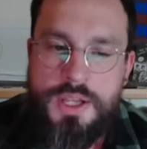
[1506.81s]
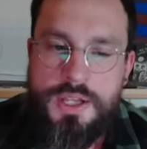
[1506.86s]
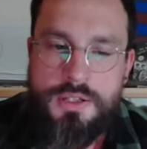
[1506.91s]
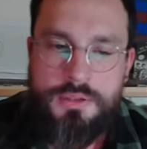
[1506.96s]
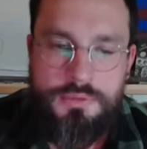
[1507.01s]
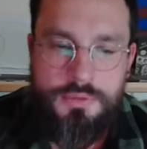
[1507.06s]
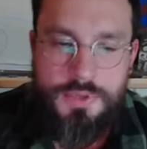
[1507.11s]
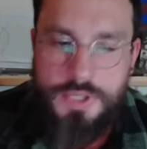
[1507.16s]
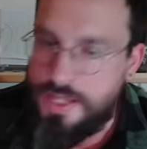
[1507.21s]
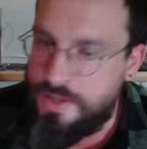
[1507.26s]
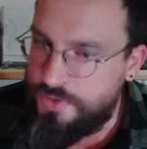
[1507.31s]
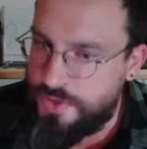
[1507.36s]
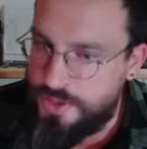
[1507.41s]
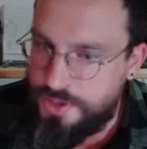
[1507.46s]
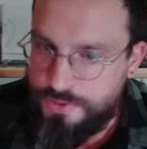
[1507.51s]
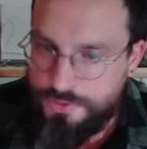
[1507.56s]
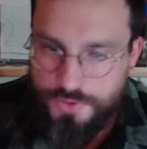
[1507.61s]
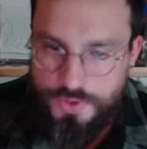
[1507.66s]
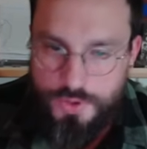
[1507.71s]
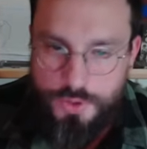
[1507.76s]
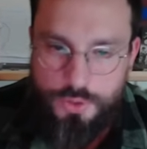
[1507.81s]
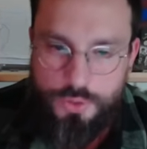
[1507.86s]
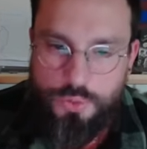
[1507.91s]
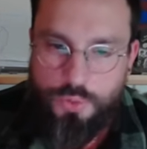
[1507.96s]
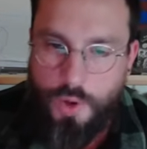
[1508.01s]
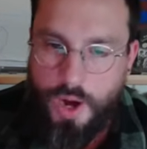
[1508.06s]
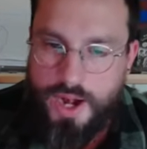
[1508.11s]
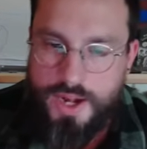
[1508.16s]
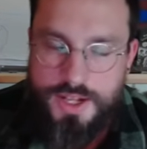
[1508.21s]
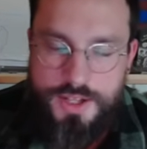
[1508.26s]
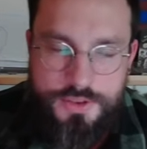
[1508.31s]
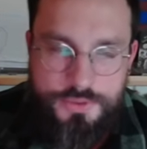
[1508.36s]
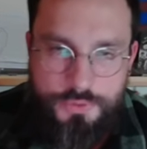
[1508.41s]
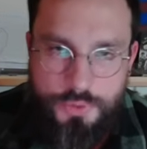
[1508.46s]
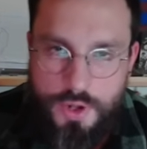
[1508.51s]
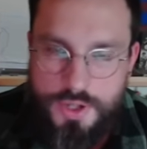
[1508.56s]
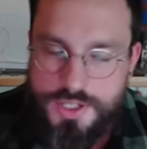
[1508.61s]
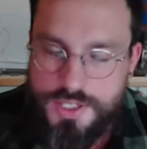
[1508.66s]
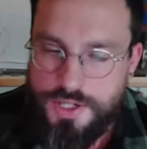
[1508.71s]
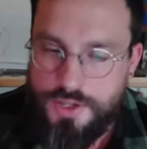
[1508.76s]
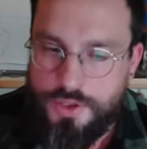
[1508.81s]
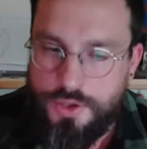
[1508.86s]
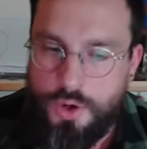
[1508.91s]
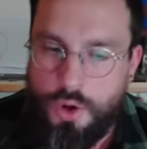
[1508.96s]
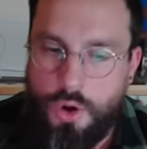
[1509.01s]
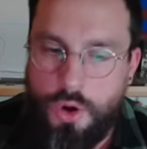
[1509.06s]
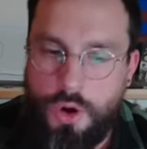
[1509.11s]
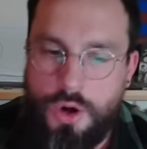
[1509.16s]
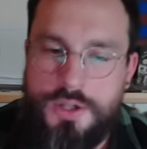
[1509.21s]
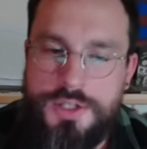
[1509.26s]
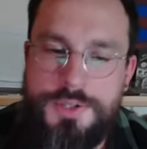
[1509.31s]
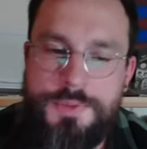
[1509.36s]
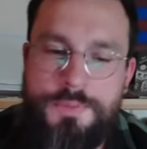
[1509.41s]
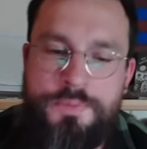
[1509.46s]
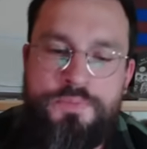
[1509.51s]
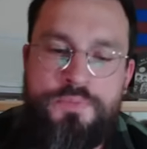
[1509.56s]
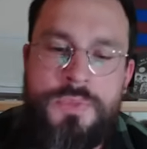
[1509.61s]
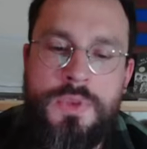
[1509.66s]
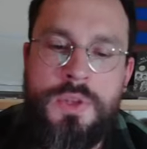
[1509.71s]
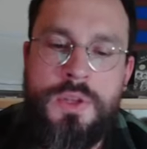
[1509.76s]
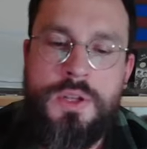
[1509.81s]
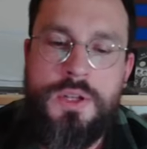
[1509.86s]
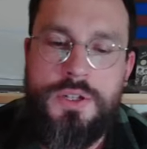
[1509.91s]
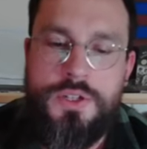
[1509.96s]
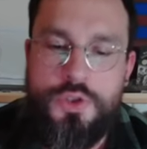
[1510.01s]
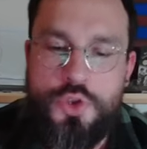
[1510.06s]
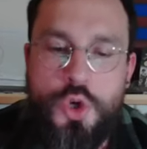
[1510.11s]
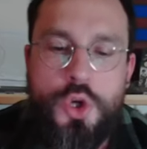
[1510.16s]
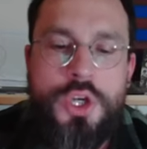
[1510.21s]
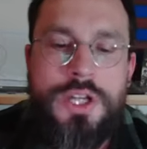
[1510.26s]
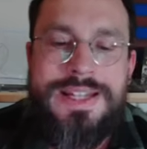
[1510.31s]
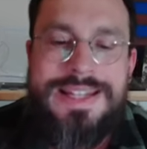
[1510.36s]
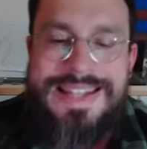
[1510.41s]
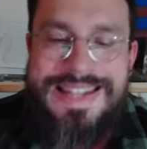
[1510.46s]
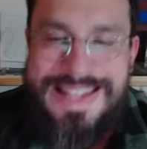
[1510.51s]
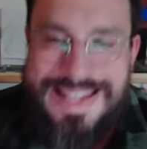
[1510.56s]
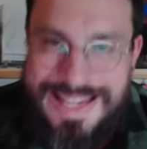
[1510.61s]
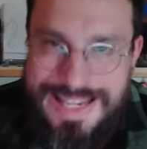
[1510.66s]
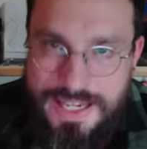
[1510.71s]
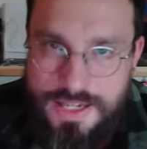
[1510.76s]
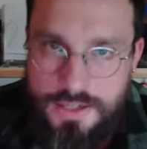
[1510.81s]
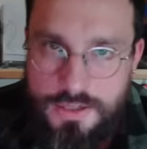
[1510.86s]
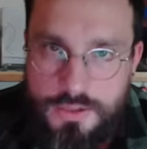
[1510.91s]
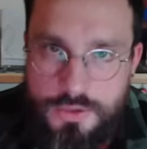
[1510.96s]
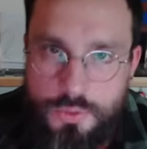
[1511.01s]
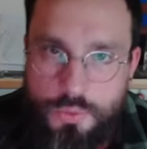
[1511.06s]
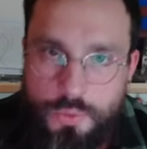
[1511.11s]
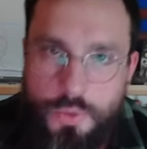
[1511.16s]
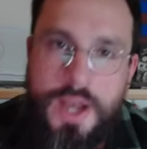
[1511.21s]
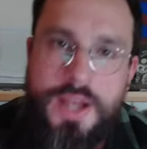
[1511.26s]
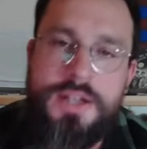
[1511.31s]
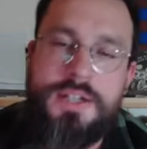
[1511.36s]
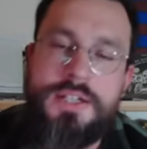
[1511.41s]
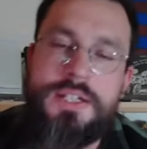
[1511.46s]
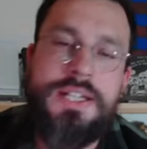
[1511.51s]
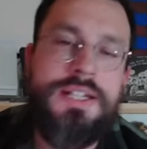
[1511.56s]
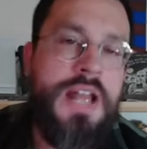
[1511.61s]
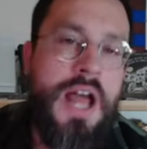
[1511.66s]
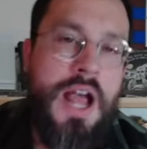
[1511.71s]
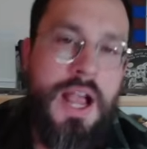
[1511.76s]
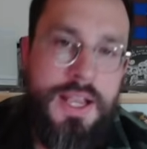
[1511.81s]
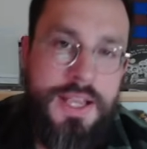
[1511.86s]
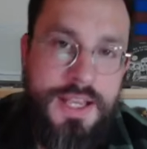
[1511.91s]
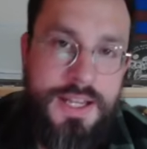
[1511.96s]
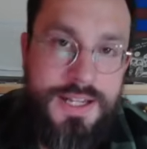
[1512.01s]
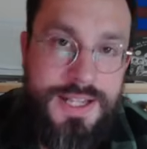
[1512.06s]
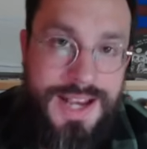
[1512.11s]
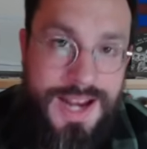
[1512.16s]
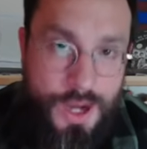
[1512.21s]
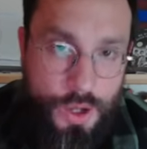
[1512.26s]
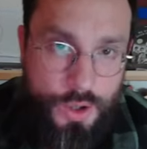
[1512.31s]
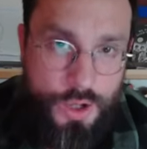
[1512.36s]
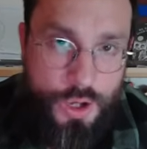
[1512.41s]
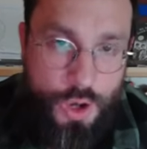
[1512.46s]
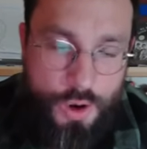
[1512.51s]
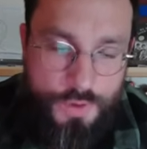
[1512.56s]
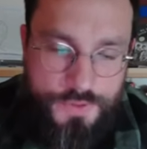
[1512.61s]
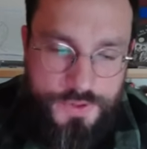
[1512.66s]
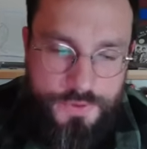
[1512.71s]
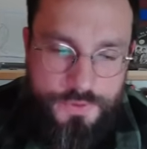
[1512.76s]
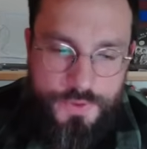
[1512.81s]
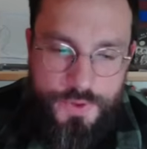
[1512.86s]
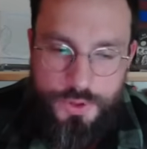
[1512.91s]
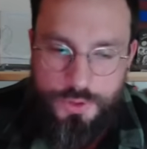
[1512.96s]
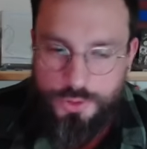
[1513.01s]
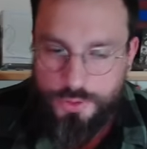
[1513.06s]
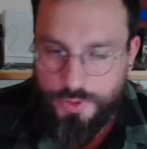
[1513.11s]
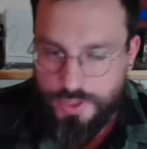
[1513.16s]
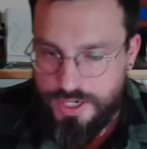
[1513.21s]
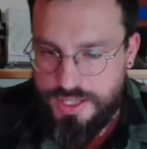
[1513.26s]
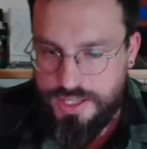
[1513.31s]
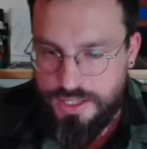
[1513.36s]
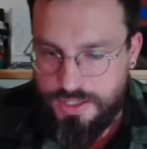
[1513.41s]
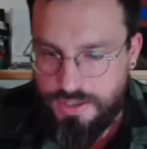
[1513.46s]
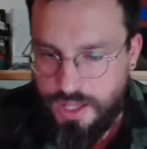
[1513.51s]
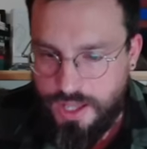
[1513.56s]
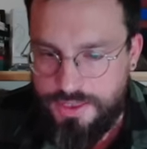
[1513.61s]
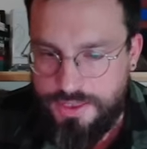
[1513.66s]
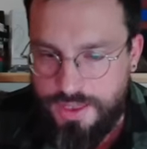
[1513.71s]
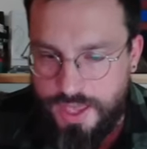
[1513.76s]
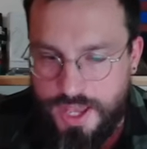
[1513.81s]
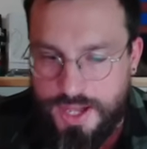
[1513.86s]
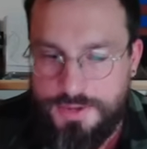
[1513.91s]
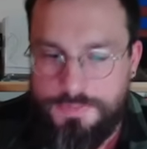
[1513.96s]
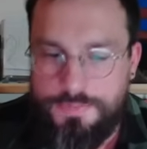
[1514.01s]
Leaving the field, riding in the front seat of the cart, took a knee, right? Did not get carried off the field or anything like that.